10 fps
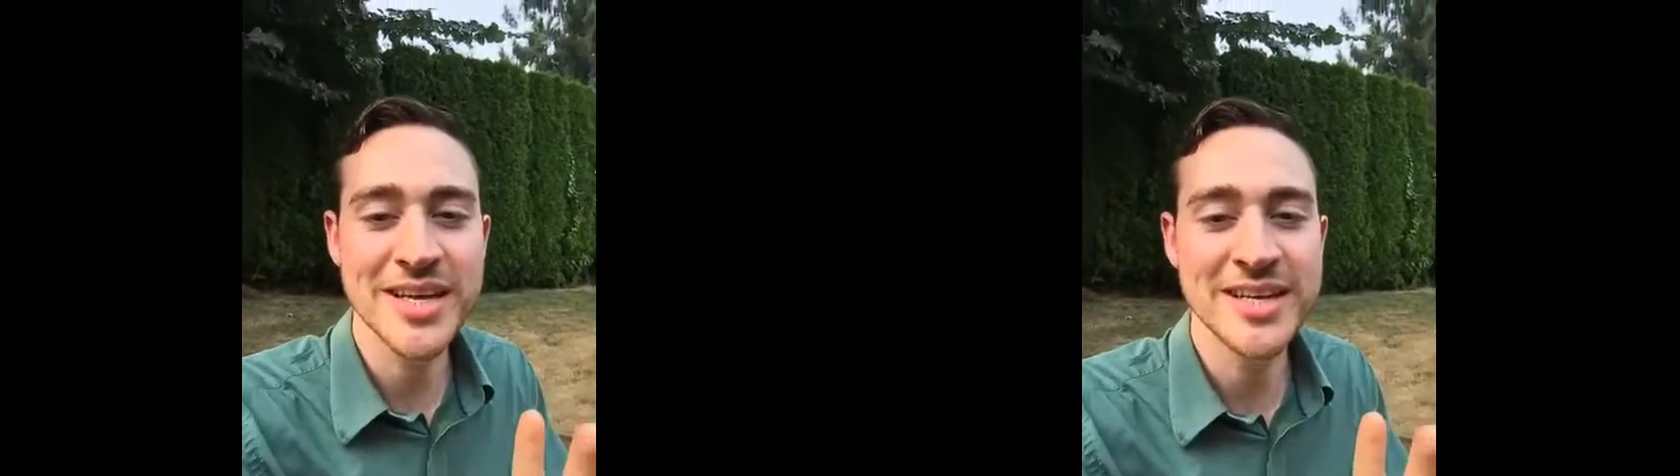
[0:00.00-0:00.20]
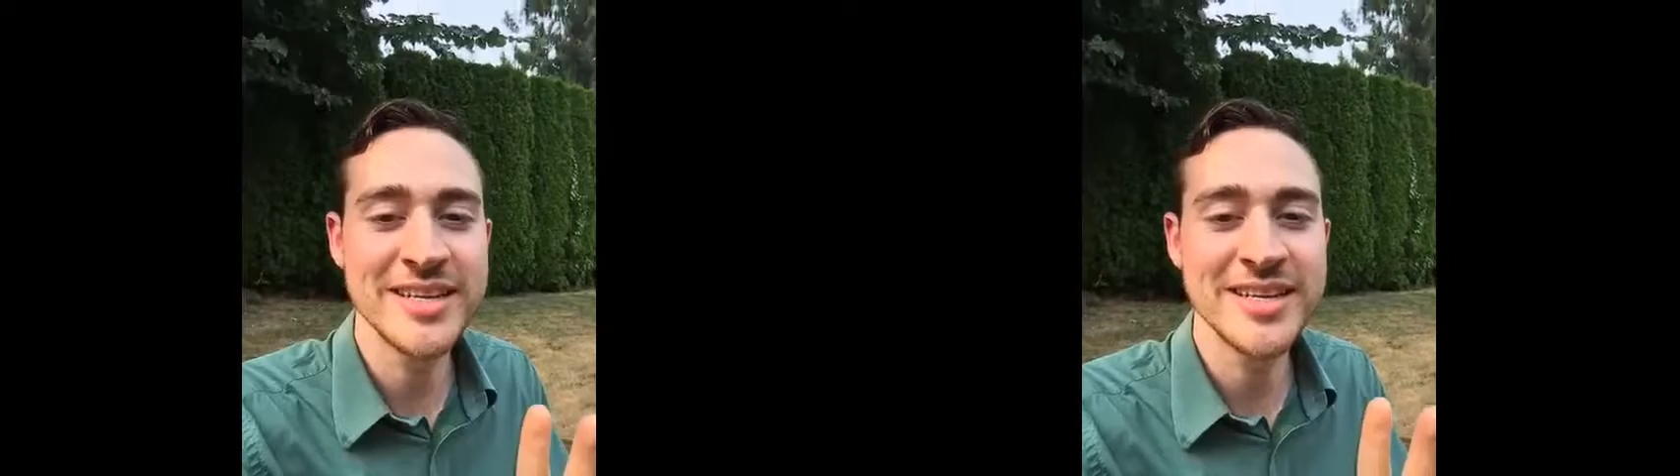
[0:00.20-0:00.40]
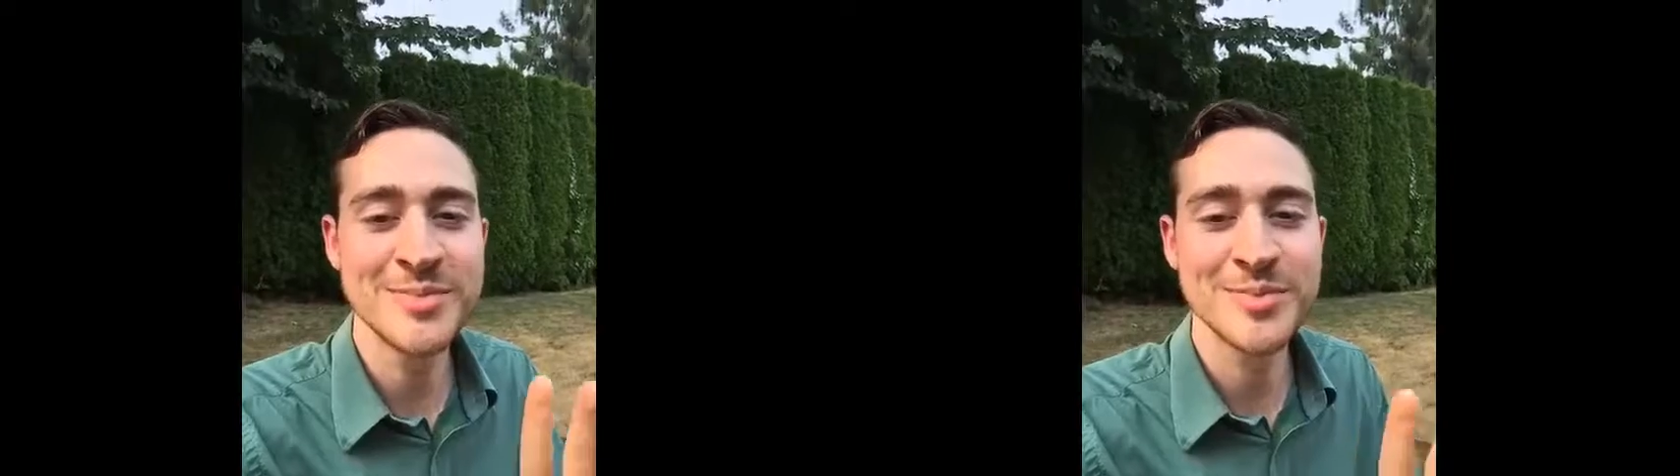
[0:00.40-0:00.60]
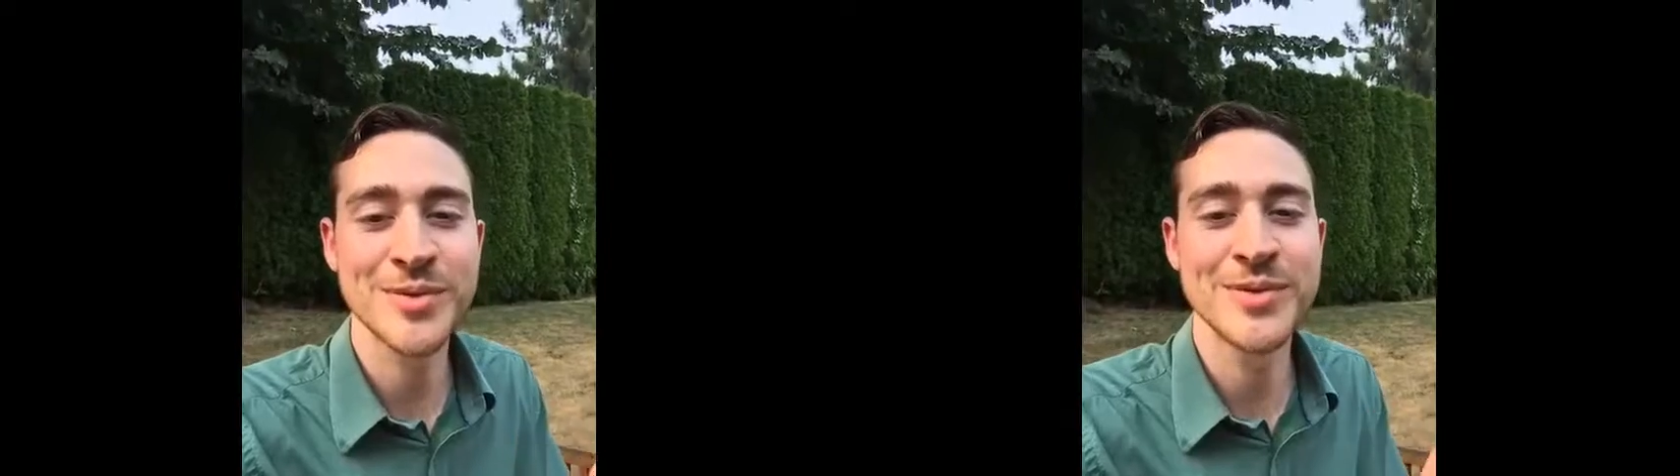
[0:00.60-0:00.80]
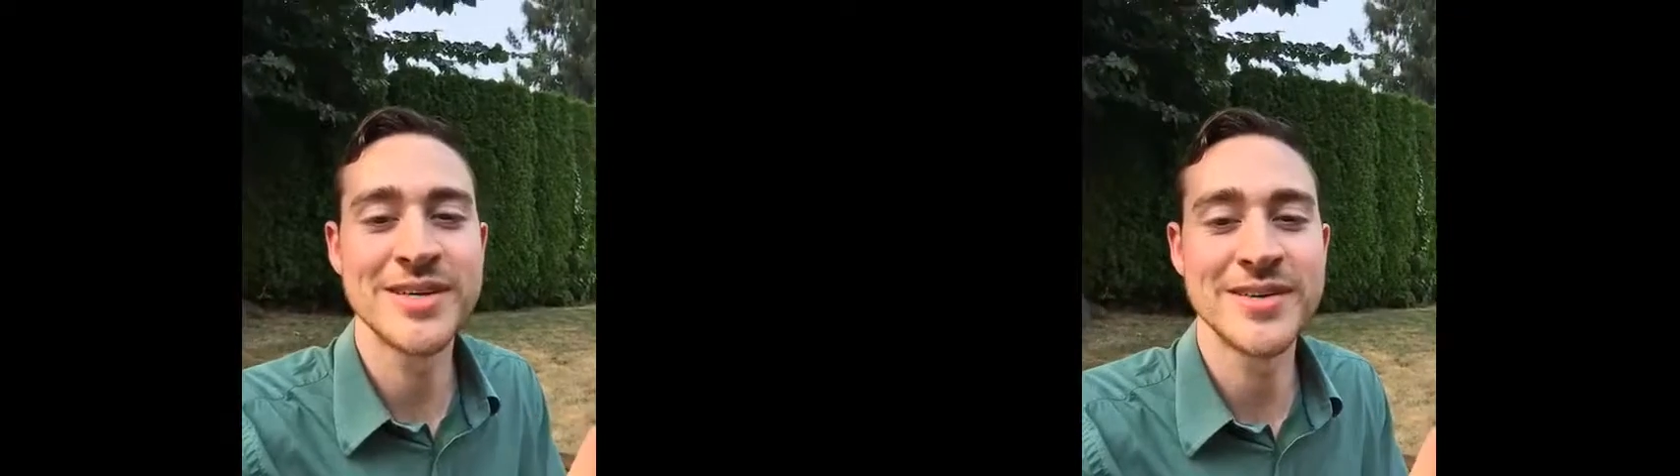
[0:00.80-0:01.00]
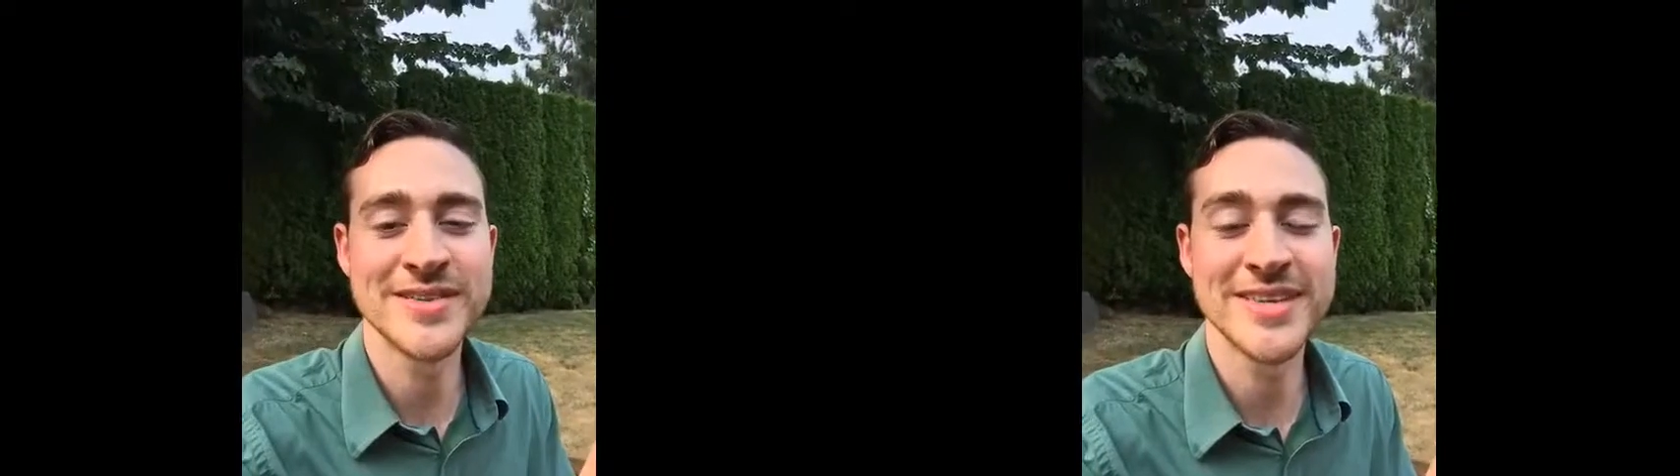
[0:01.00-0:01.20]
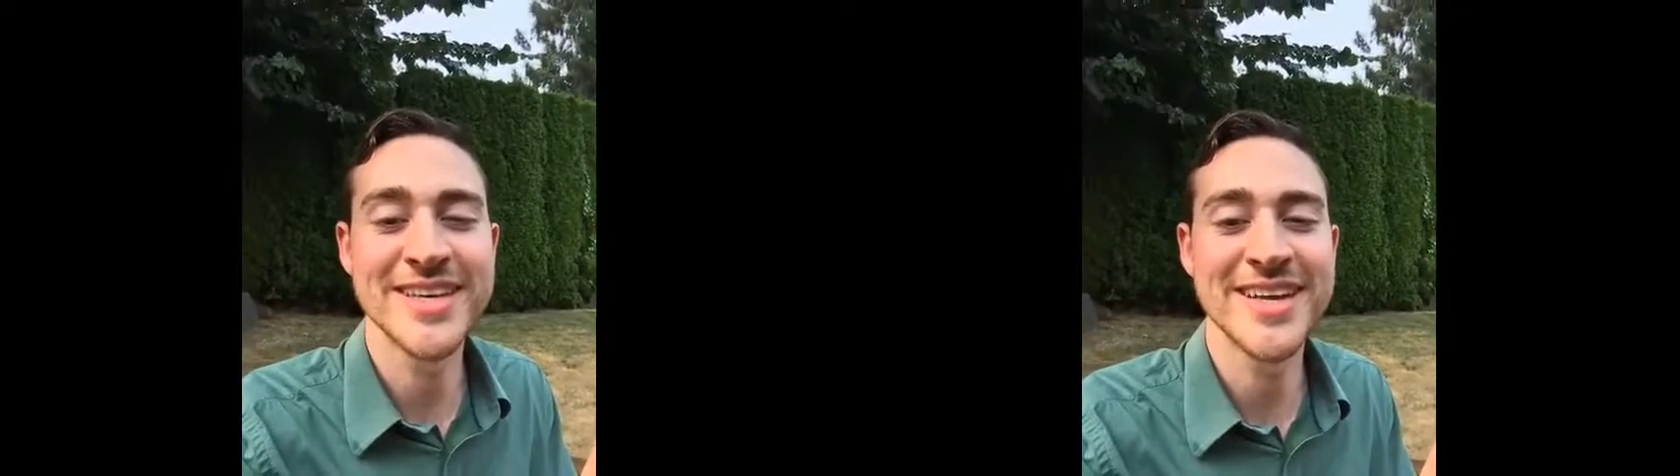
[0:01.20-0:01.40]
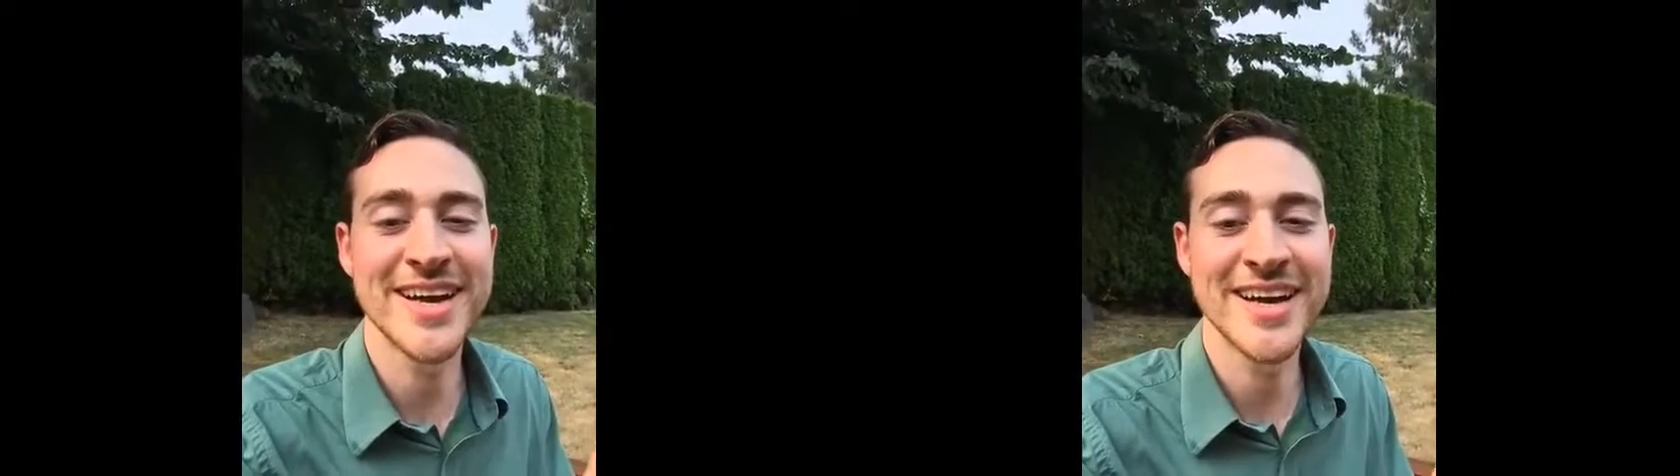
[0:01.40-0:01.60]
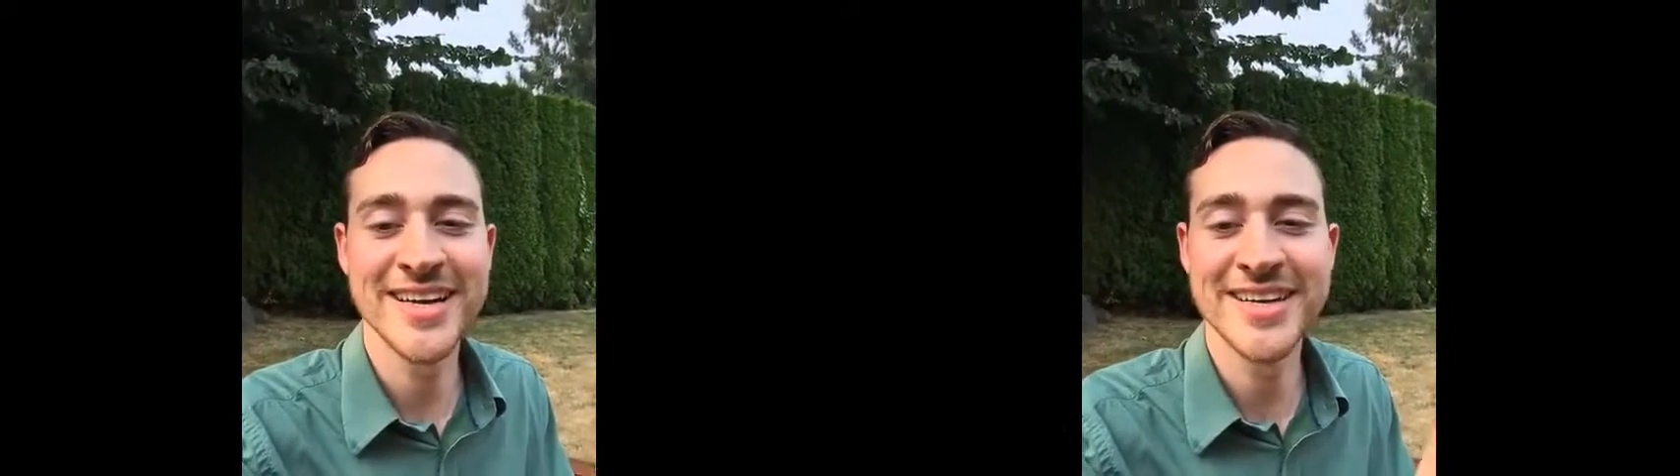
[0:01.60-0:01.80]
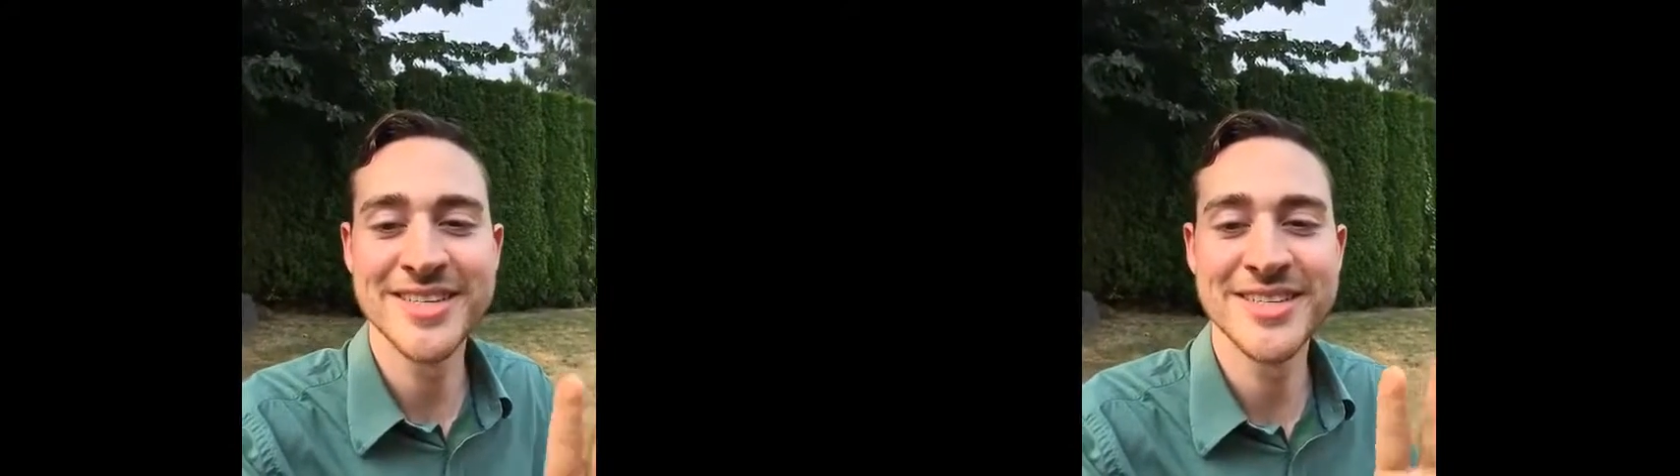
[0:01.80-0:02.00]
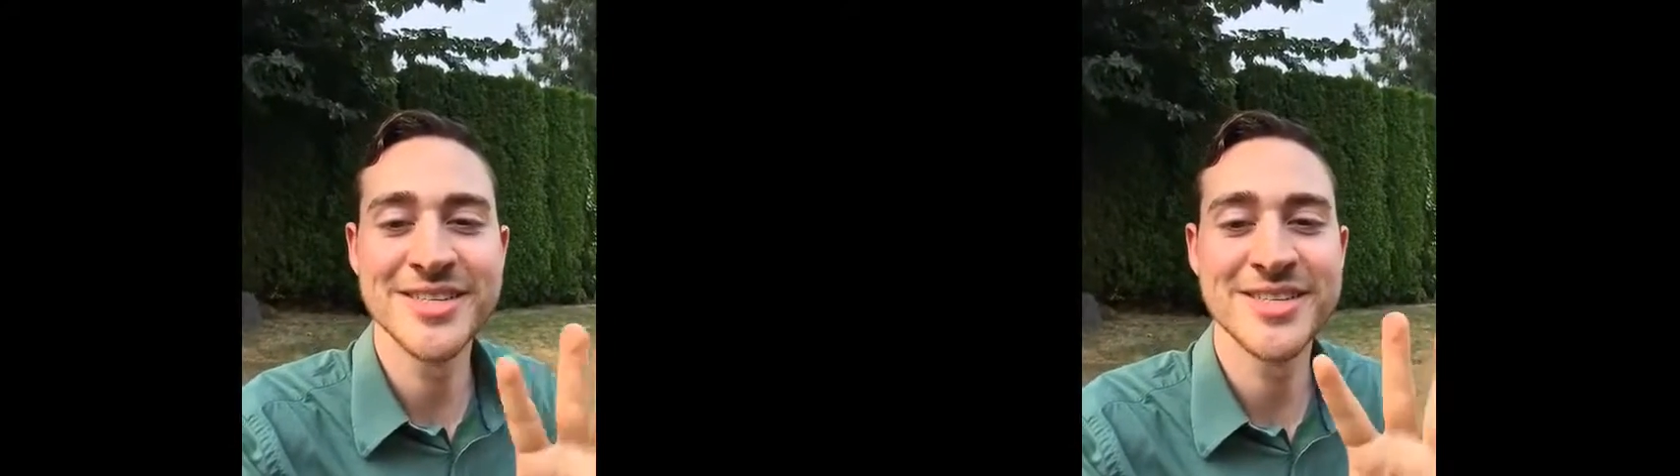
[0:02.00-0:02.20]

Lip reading: any employer that I